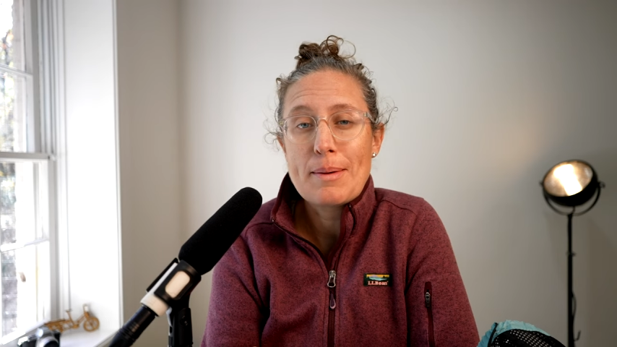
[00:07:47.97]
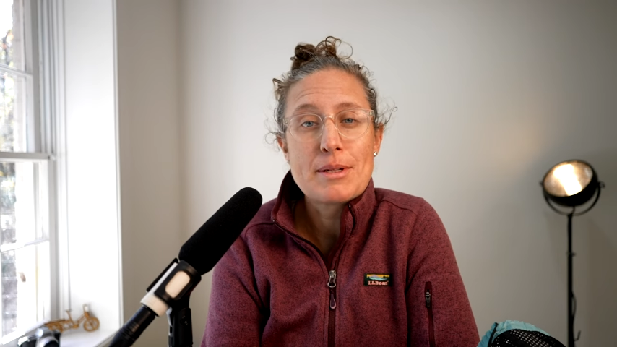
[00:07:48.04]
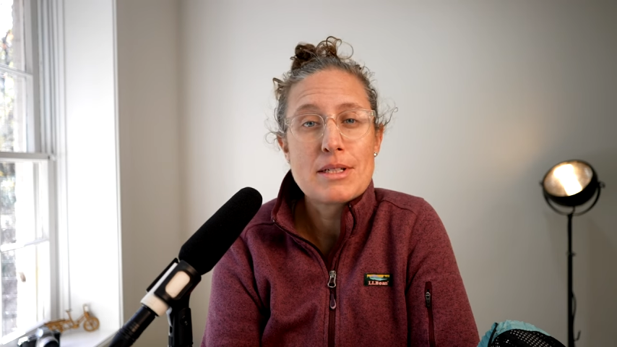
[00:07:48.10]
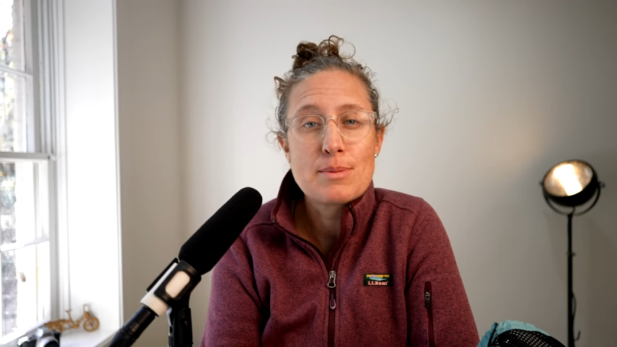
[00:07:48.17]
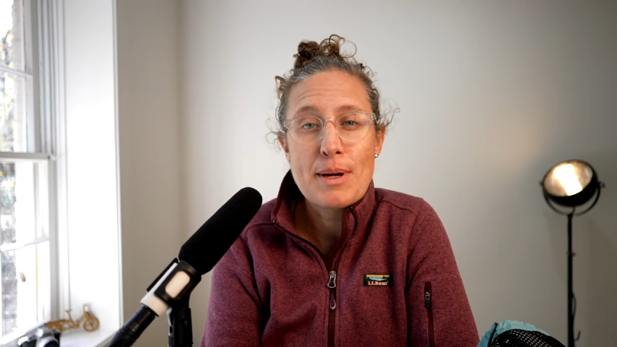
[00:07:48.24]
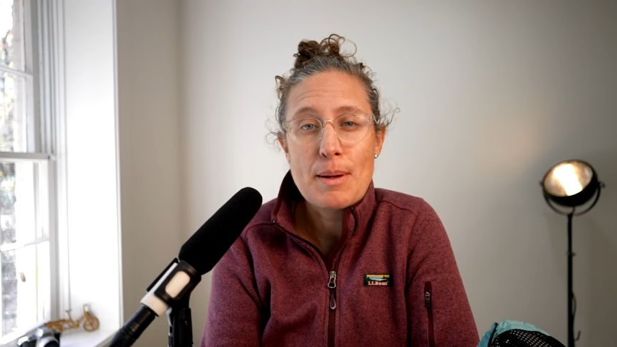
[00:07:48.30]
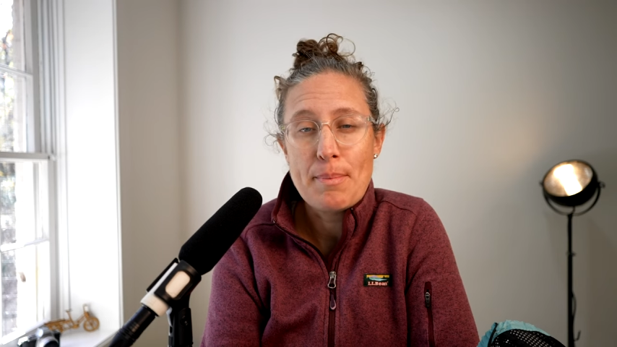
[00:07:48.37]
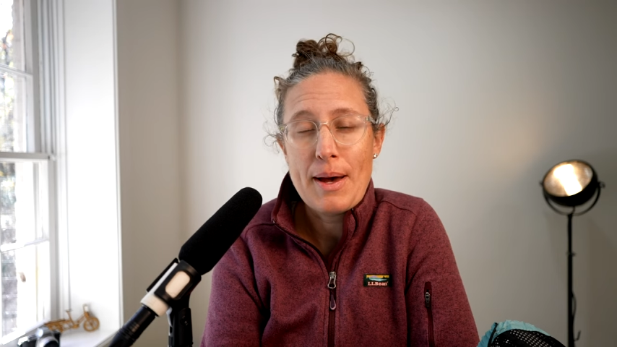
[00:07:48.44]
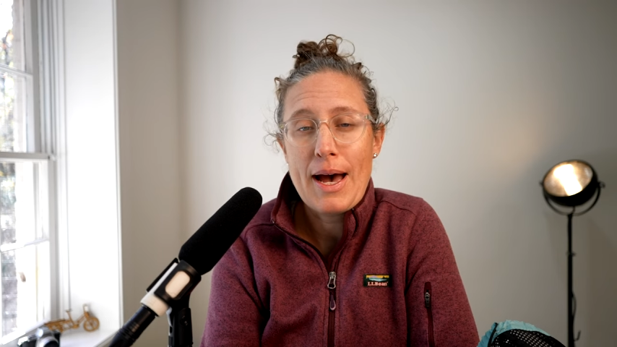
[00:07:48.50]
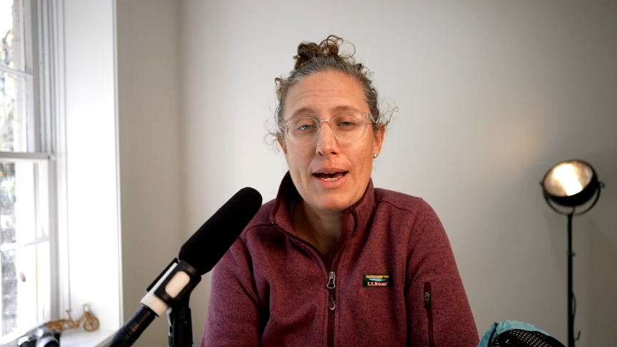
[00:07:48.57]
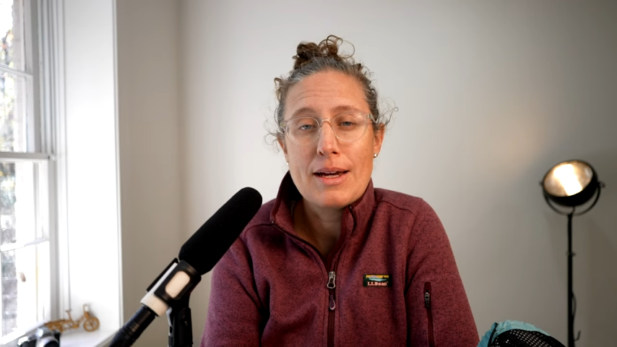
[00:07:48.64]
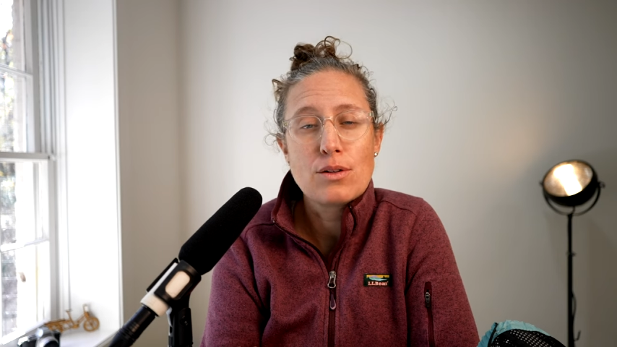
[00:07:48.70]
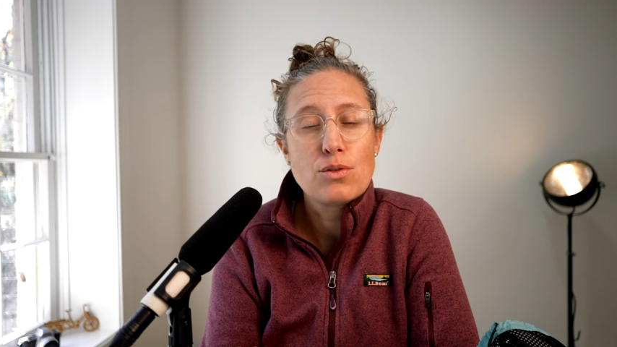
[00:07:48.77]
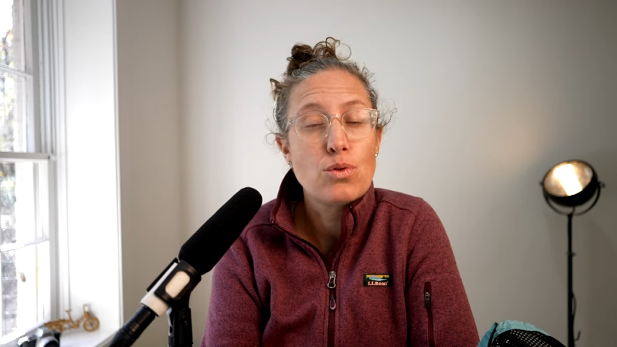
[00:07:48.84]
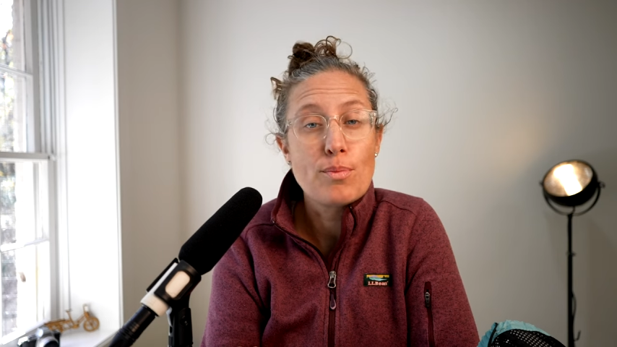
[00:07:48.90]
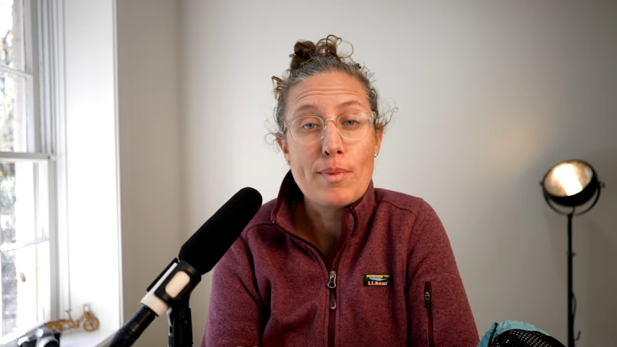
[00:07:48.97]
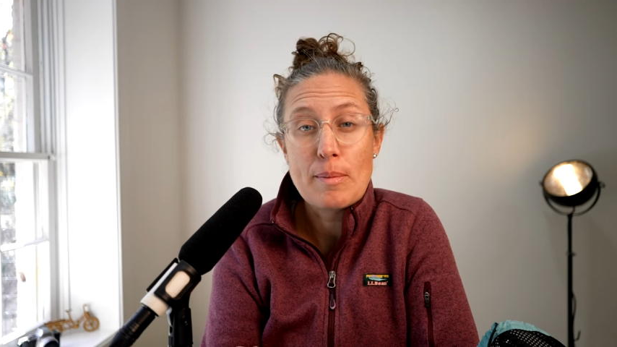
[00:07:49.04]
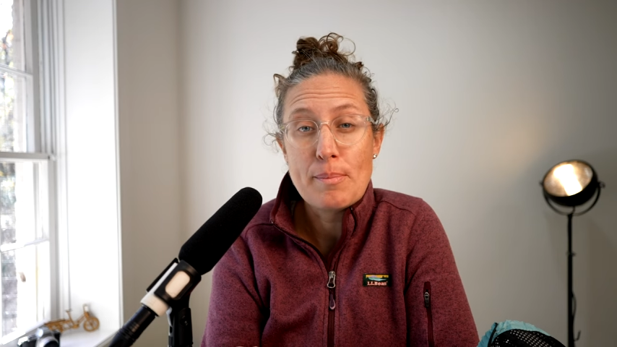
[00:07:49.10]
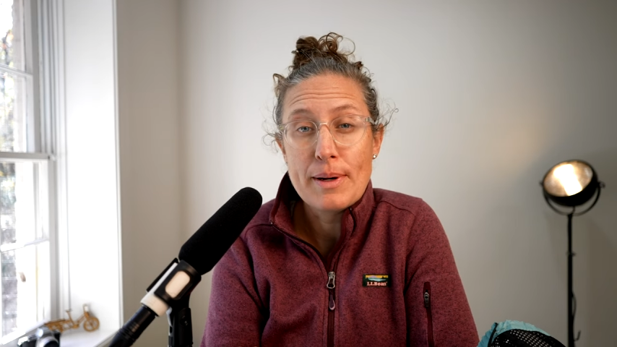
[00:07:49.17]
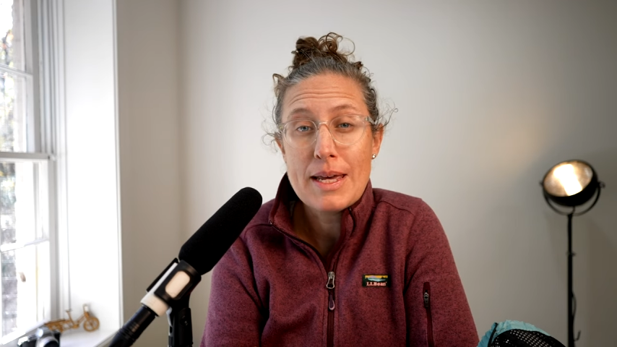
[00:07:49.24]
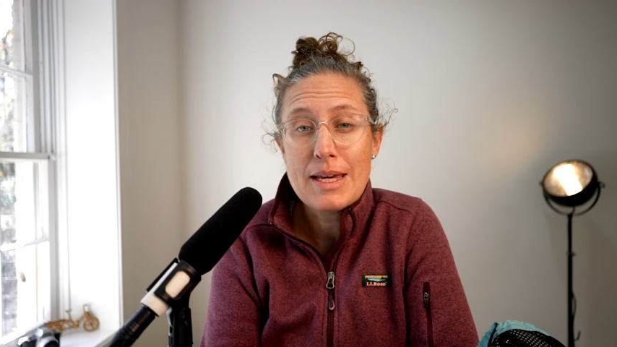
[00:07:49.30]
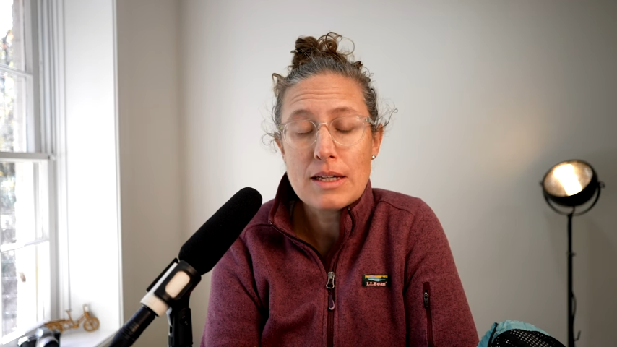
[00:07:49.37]
it to my bag or my
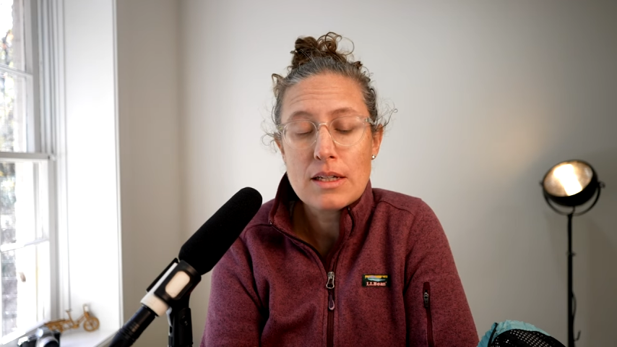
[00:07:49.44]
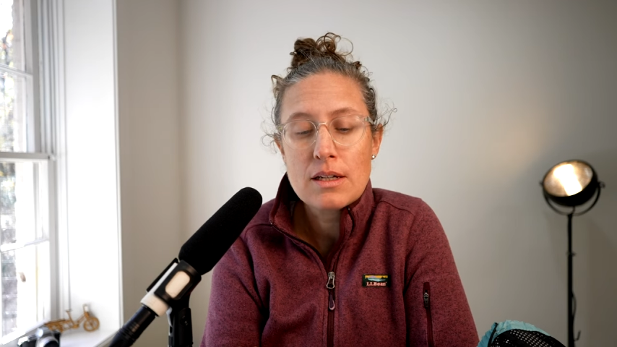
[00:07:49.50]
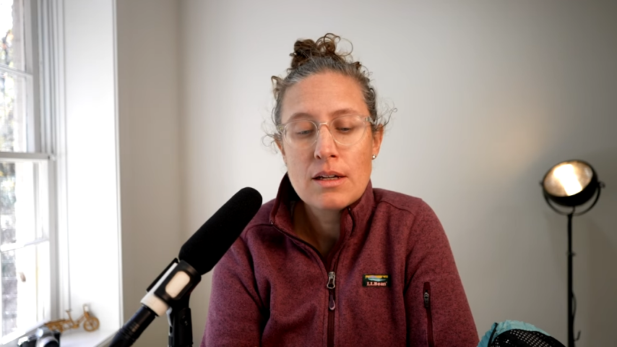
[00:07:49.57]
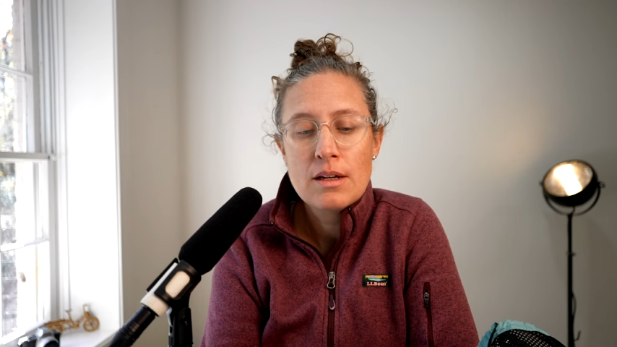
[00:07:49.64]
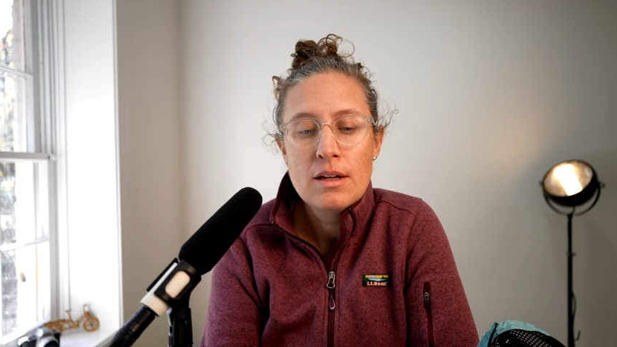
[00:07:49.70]
bike.